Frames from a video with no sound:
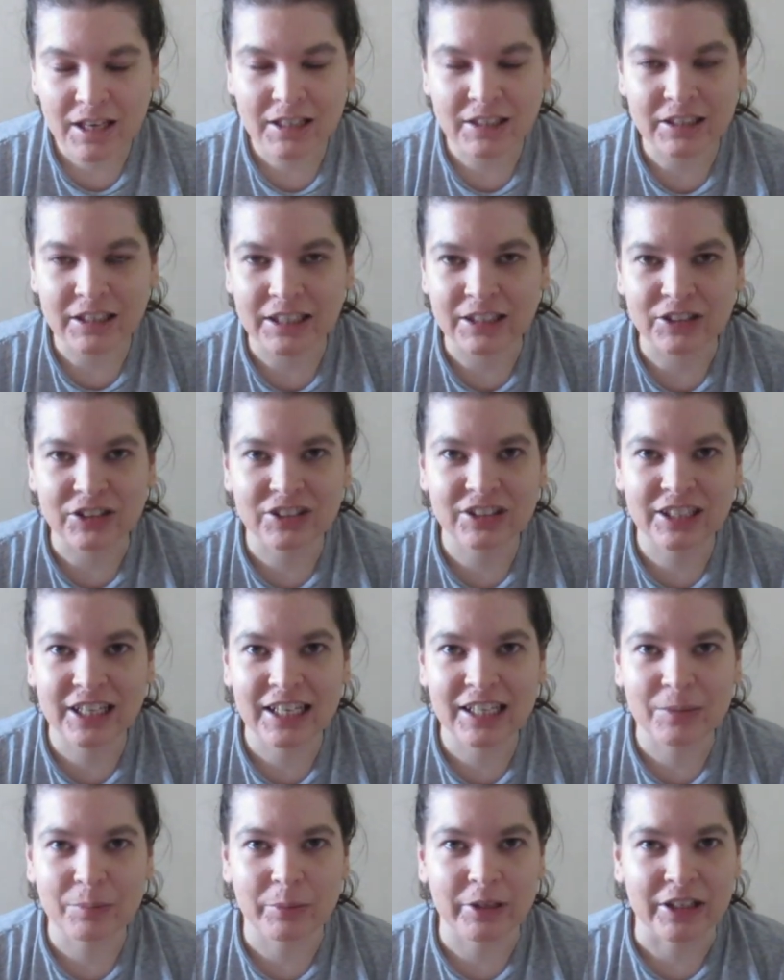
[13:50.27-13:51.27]
And yeah, just
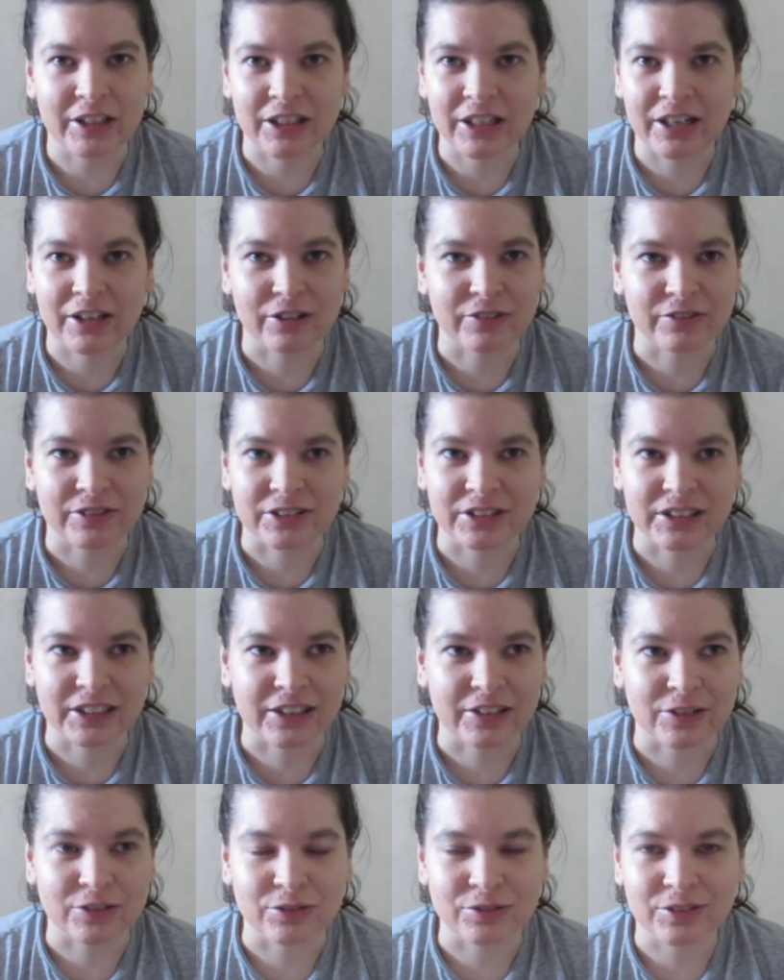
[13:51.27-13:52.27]
taking better care of
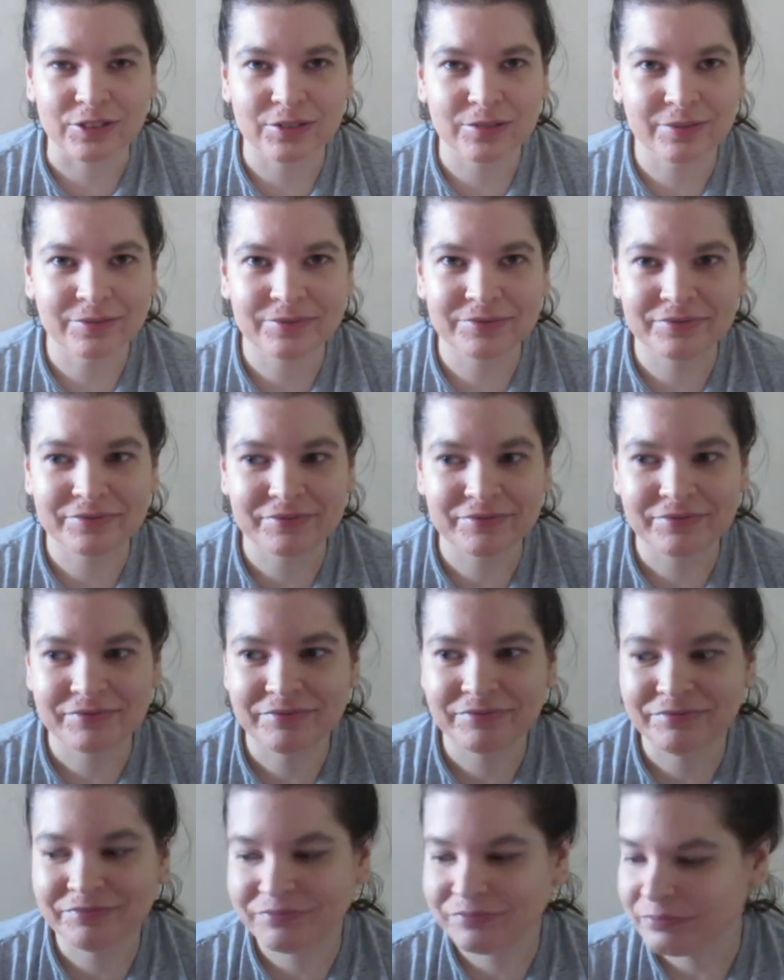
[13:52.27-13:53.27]
ourselves.
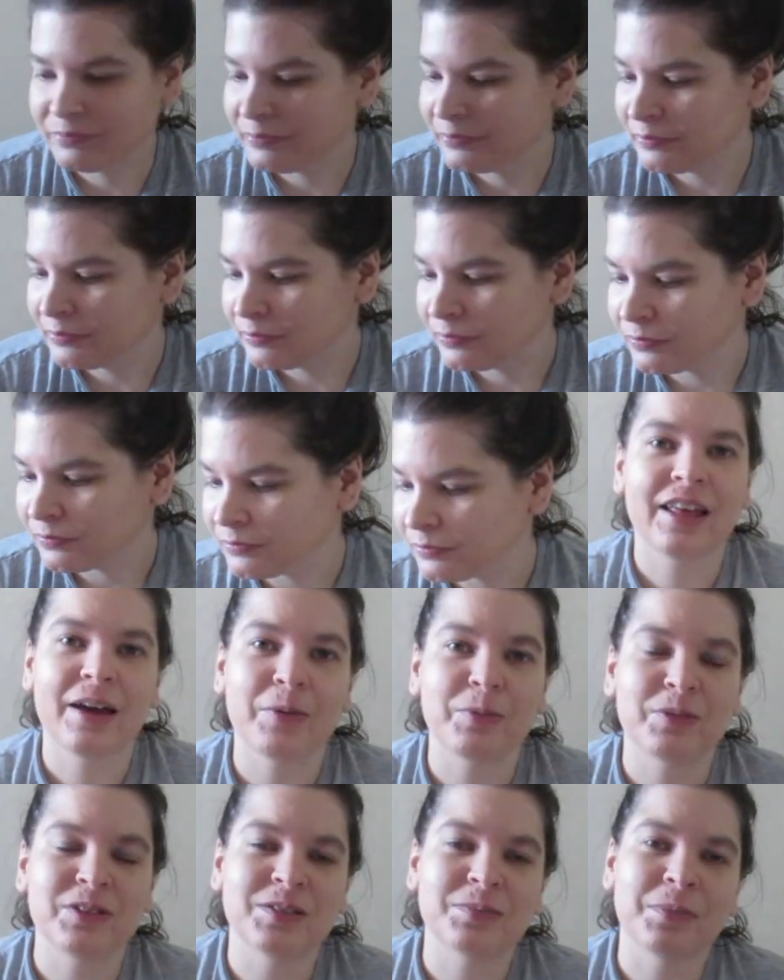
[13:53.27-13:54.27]

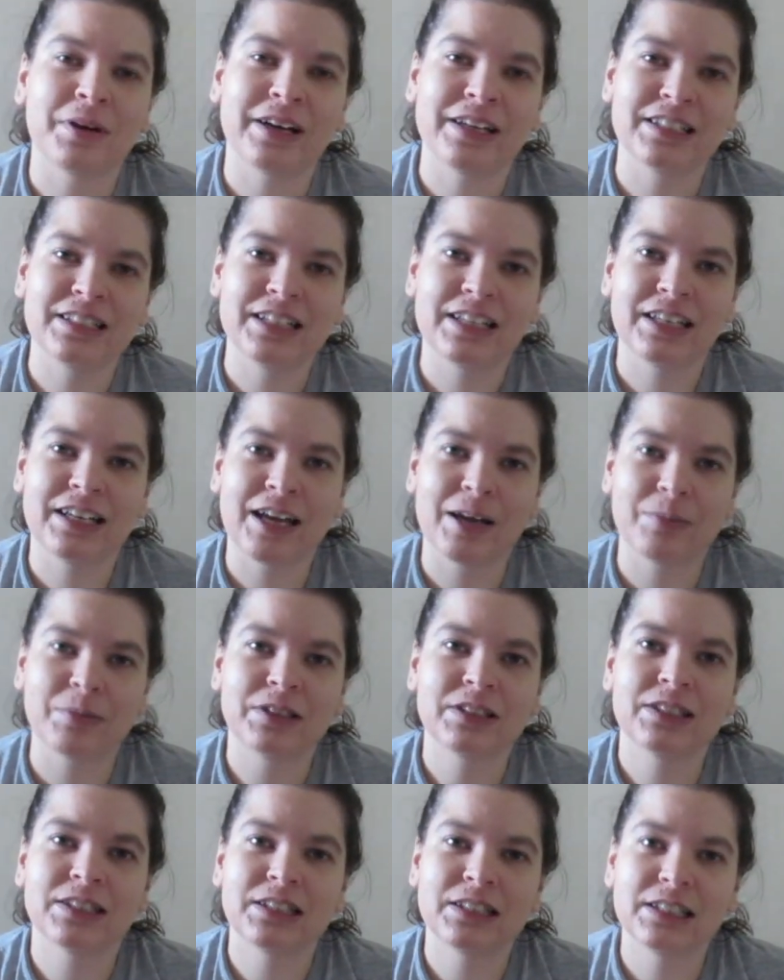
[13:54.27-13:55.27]
That was my 10
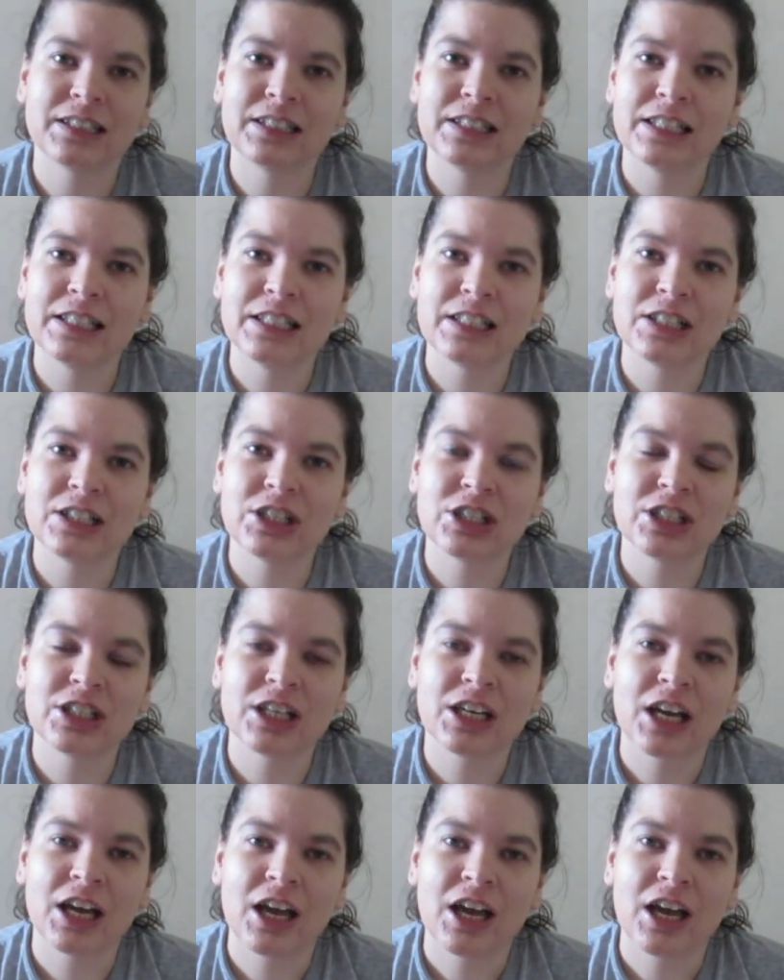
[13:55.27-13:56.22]
habits to ditch.